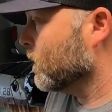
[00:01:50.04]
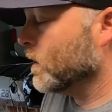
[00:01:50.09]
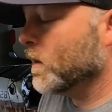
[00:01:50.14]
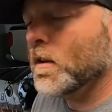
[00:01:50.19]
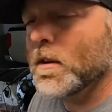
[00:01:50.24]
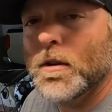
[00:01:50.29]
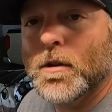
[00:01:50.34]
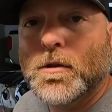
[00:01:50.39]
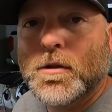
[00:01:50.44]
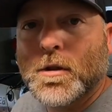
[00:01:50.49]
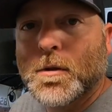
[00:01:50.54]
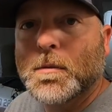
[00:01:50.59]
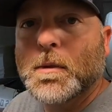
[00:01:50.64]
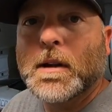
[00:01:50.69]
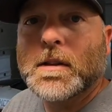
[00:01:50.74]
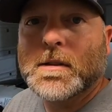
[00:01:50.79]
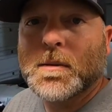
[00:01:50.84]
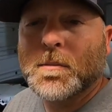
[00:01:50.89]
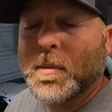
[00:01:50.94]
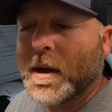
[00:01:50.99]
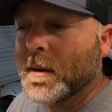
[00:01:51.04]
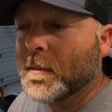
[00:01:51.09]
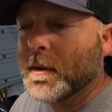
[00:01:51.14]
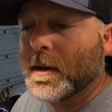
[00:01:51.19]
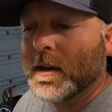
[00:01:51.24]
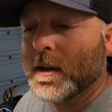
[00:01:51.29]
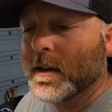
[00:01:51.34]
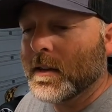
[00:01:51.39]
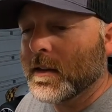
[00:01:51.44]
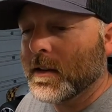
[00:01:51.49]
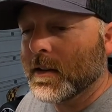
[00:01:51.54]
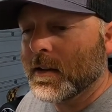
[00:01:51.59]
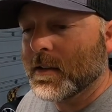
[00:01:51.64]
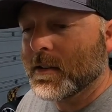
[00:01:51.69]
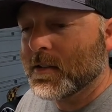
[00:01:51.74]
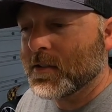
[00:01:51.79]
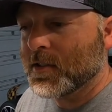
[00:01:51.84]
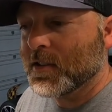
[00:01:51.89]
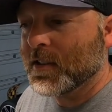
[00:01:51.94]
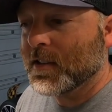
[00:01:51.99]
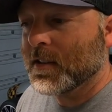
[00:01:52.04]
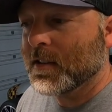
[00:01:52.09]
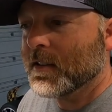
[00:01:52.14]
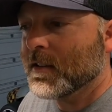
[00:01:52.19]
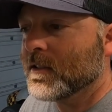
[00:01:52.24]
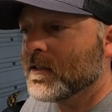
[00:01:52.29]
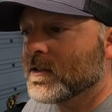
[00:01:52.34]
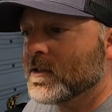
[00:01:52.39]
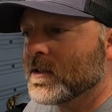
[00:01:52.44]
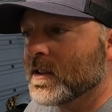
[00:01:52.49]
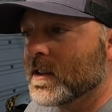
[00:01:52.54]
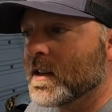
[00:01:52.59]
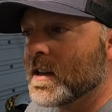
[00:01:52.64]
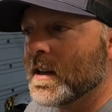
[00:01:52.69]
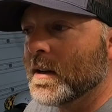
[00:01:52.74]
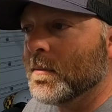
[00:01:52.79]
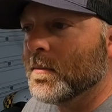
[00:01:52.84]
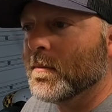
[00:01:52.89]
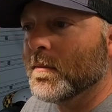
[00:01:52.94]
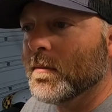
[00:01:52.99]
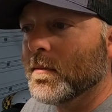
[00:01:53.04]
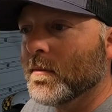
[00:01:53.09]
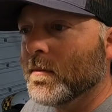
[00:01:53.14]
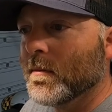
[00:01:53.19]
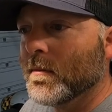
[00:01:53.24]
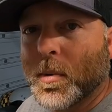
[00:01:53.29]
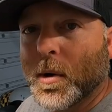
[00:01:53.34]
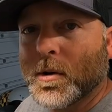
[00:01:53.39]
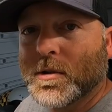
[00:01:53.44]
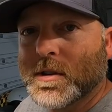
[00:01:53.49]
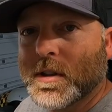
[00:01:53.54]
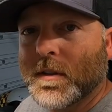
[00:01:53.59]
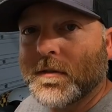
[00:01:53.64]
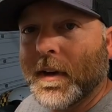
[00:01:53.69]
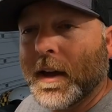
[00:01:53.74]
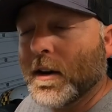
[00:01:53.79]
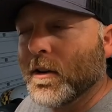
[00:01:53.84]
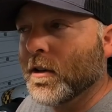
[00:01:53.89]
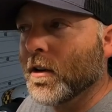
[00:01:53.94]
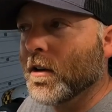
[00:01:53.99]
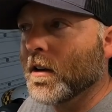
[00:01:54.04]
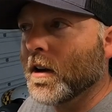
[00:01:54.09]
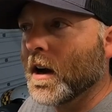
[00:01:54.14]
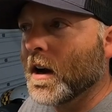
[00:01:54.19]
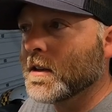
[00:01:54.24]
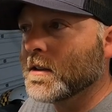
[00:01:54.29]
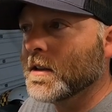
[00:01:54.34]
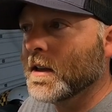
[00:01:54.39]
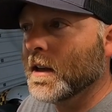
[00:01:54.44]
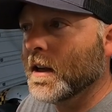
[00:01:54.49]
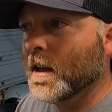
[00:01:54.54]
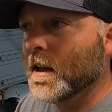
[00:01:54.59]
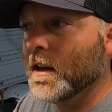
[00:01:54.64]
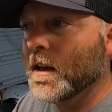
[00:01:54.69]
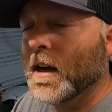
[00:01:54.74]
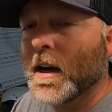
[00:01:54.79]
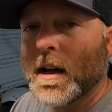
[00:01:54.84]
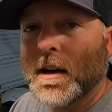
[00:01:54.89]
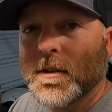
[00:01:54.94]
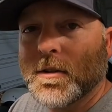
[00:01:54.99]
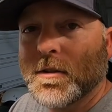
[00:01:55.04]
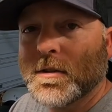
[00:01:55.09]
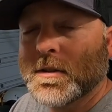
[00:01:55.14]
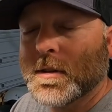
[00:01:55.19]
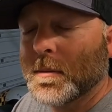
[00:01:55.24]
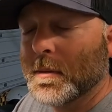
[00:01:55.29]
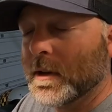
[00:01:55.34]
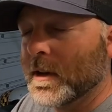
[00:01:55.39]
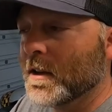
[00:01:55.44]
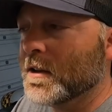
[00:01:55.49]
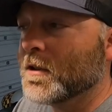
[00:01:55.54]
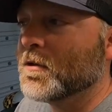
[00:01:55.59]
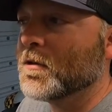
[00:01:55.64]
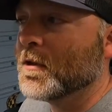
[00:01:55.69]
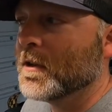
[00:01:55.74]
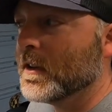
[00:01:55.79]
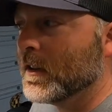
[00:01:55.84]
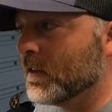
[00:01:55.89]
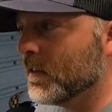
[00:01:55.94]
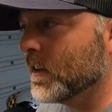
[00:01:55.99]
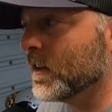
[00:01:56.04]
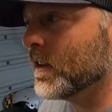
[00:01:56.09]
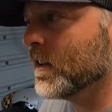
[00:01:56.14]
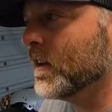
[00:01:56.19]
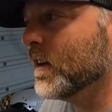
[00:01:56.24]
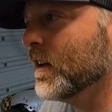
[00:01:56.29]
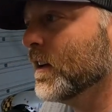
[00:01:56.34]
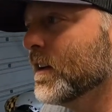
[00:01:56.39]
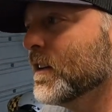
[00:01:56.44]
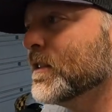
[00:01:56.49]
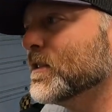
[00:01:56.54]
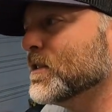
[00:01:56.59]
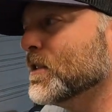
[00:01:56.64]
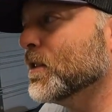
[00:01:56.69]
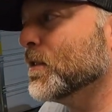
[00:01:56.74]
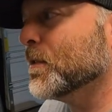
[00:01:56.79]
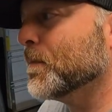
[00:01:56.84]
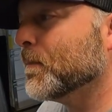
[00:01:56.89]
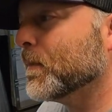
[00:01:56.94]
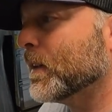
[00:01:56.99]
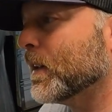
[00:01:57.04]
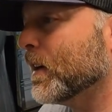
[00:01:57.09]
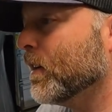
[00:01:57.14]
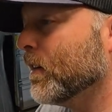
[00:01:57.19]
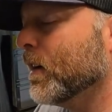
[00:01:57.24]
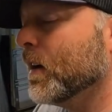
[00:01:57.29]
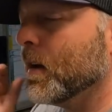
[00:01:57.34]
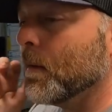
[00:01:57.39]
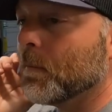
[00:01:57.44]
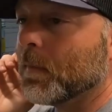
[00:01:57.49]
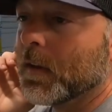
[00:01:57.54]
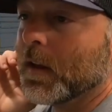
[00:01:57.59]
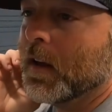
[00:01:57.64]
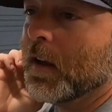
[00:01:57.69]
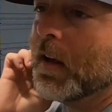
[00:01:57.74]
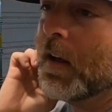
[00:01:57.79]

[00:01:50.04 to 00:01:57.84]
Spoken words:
YouTube doesn't pay me anything to keep posting Vanderhall content and not do something else for a living. So here I am.